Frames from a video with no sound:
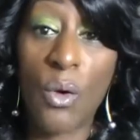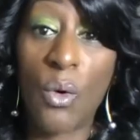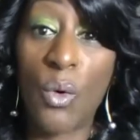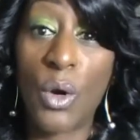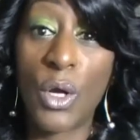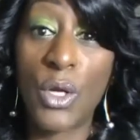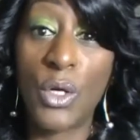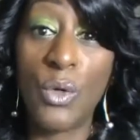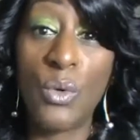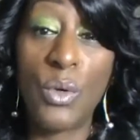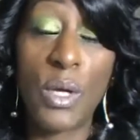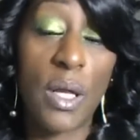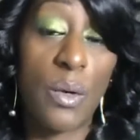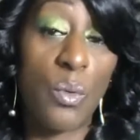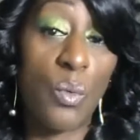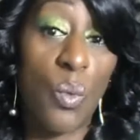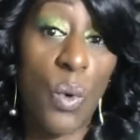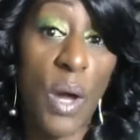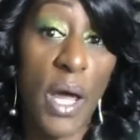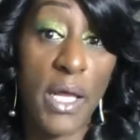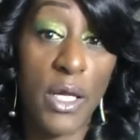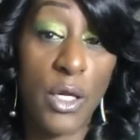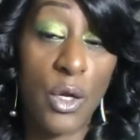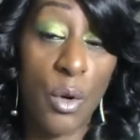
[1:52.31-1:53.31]
or you can
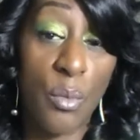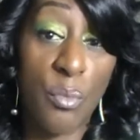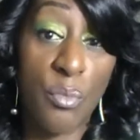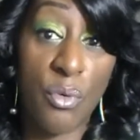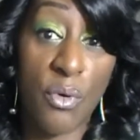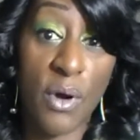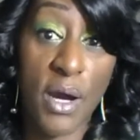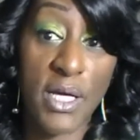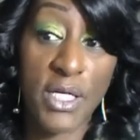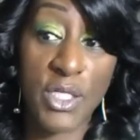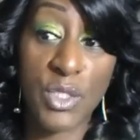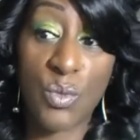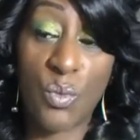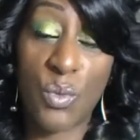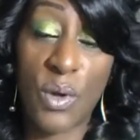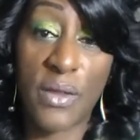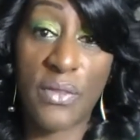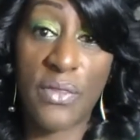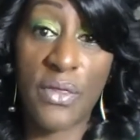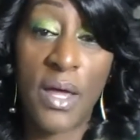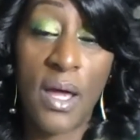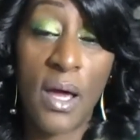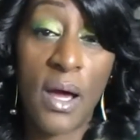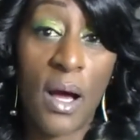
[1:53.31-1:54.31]
wet your brush
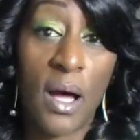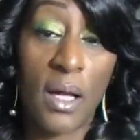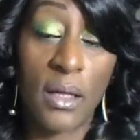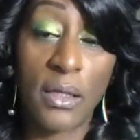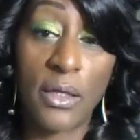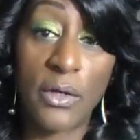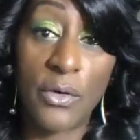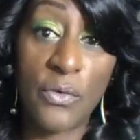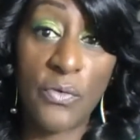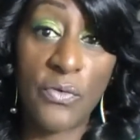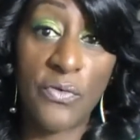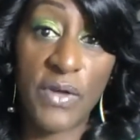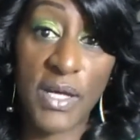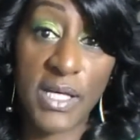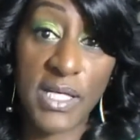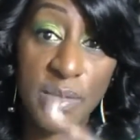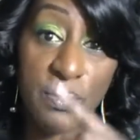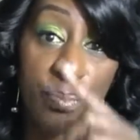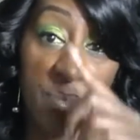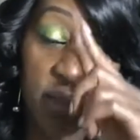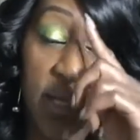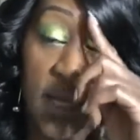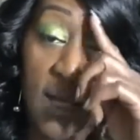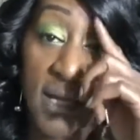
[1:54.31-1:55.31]
with a little Fix
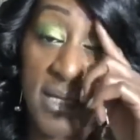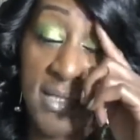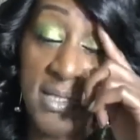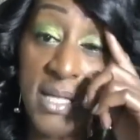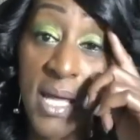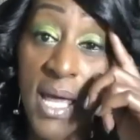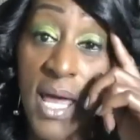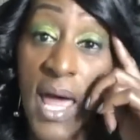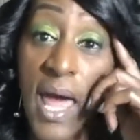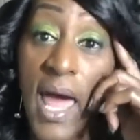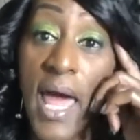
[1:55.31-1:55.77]
Plus.